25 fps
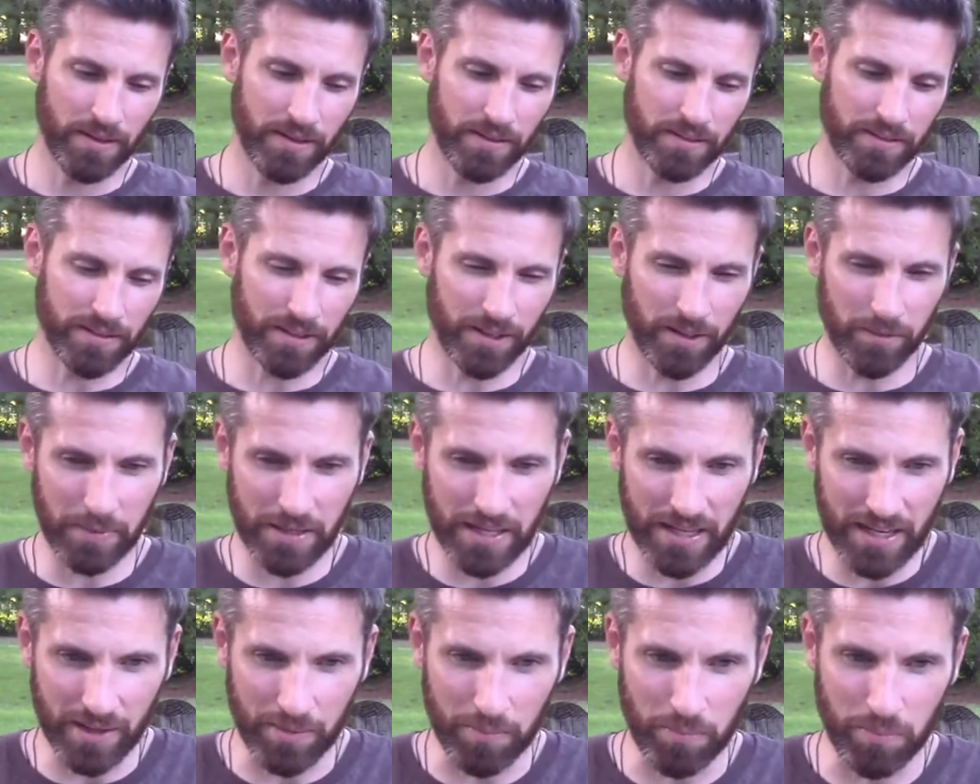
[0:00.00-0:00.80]
they're going to be
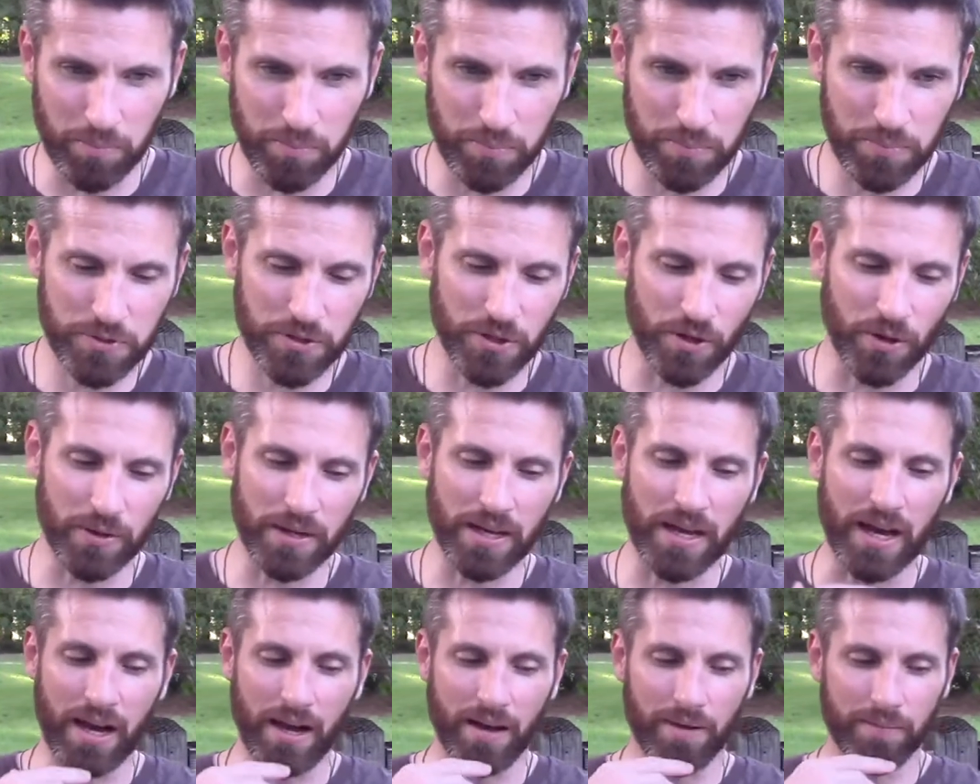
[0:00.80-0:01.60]
getting,
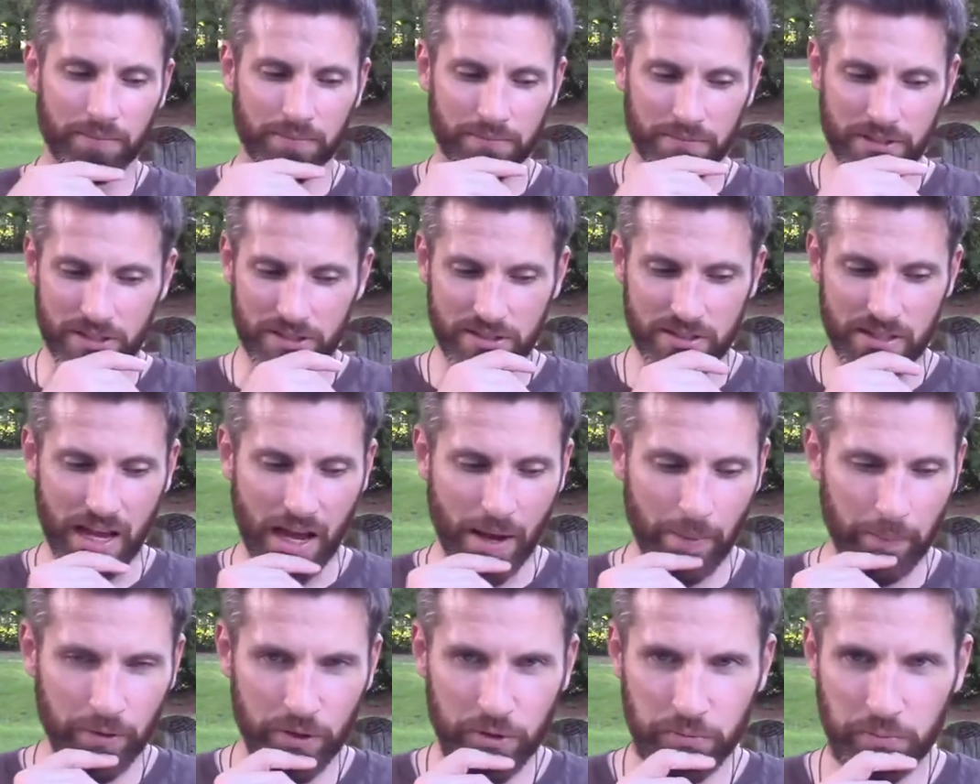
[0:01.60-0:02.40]
the
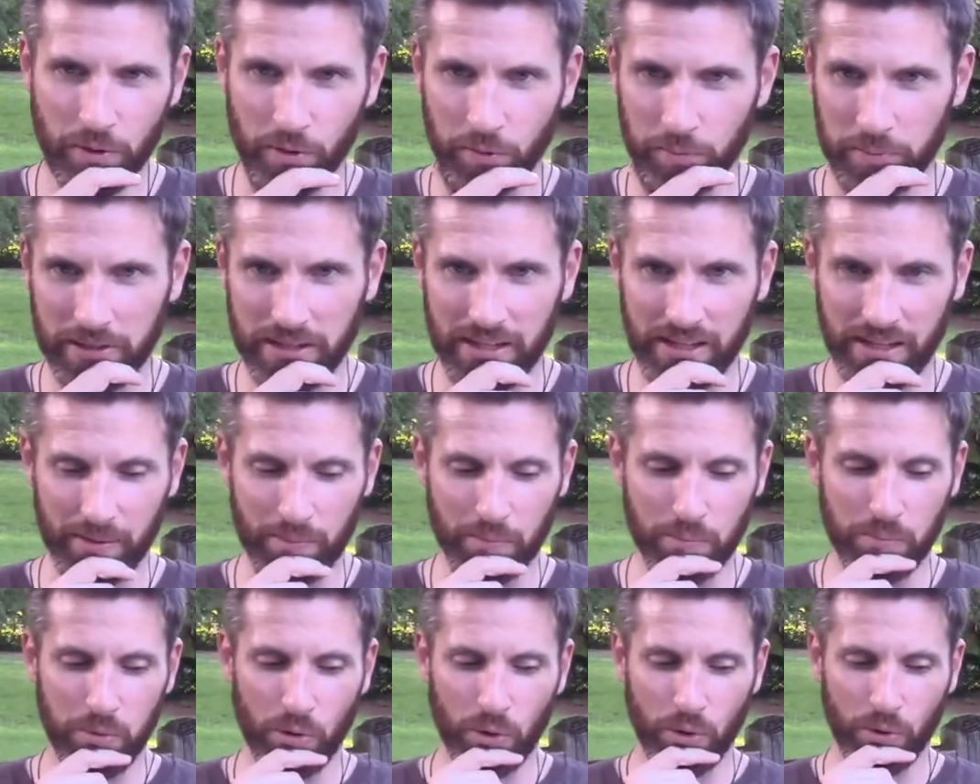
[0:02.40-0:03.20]
establishment will be getting
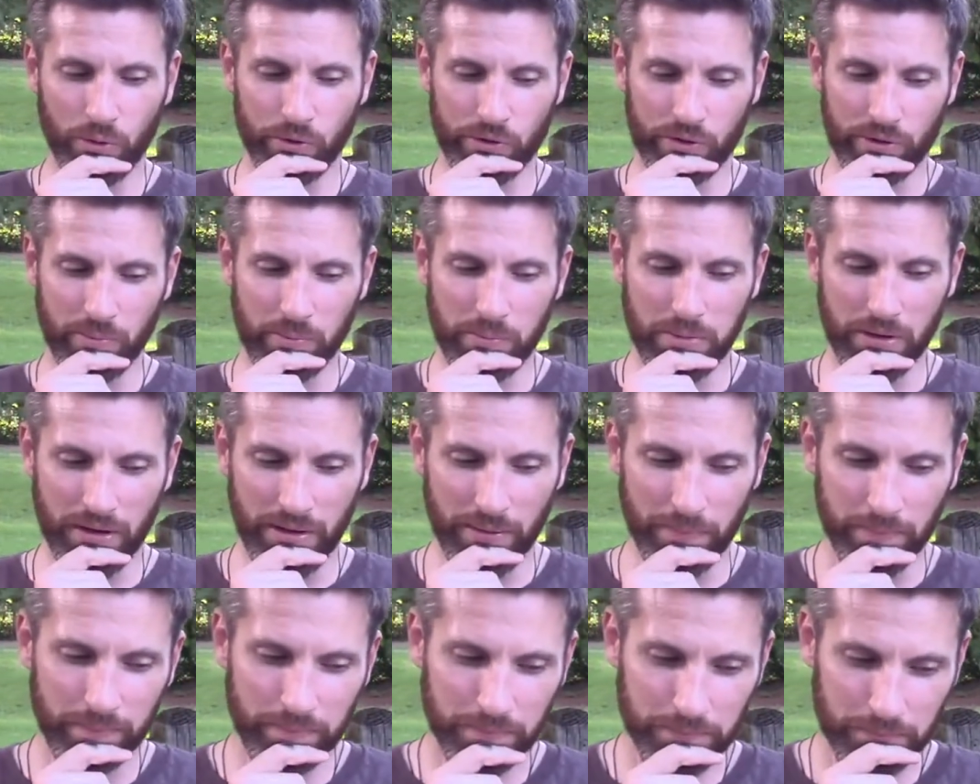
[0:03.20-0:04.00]
bolder, but
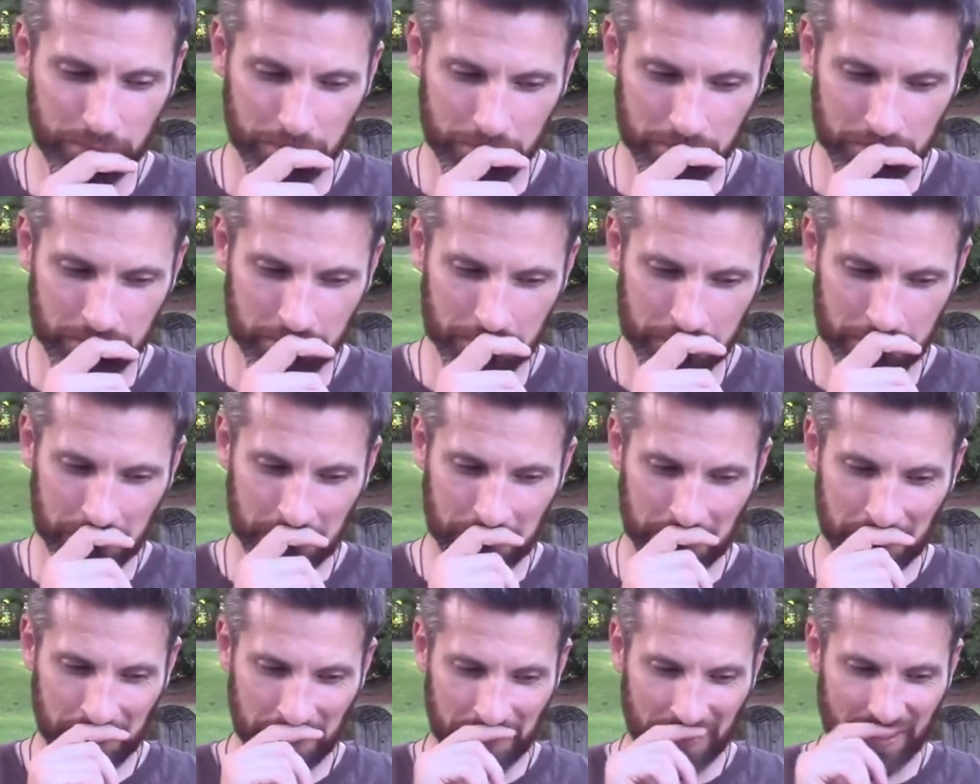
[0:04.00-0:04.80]

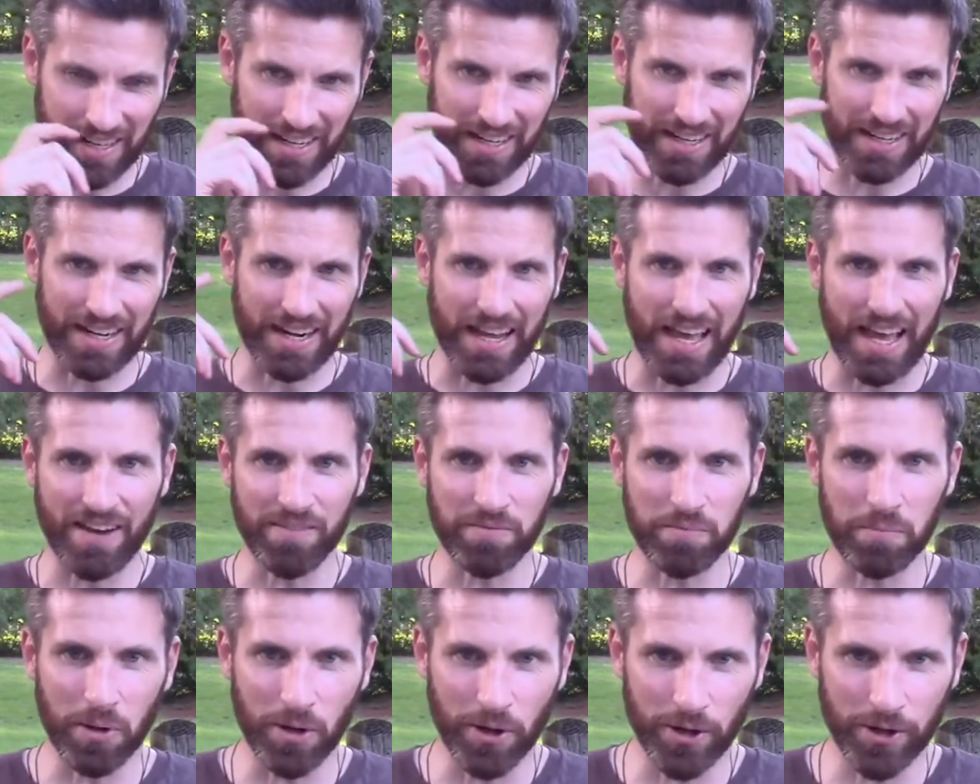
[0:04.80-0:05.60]
they're not going to
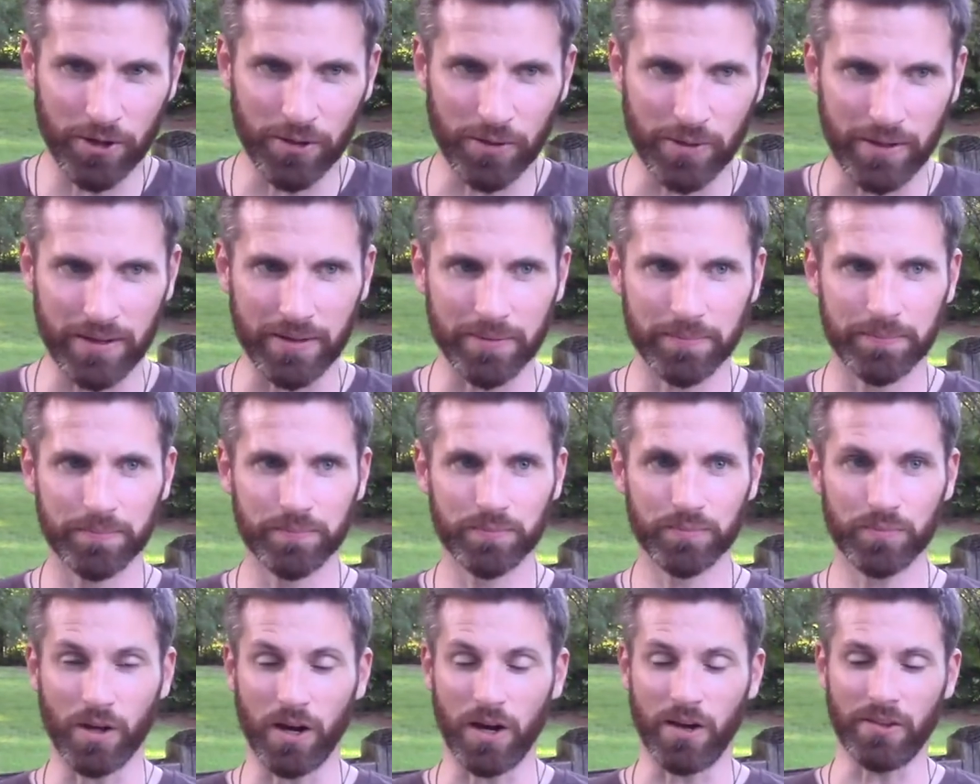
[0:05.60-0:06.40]
have Mercury
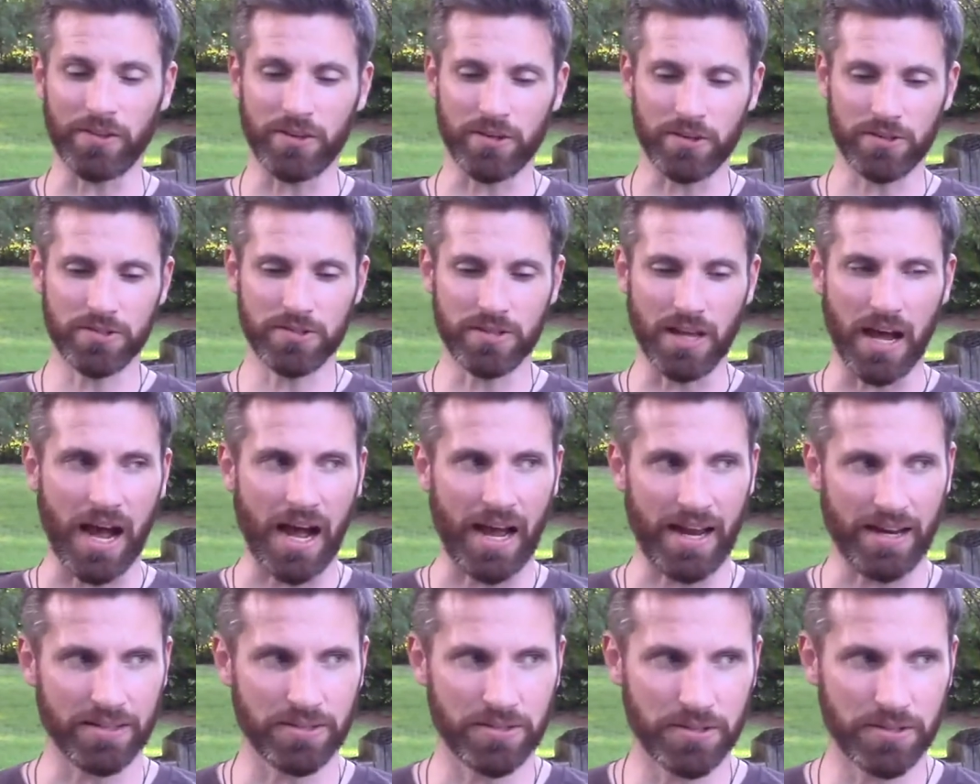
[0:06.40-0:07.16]
on their side.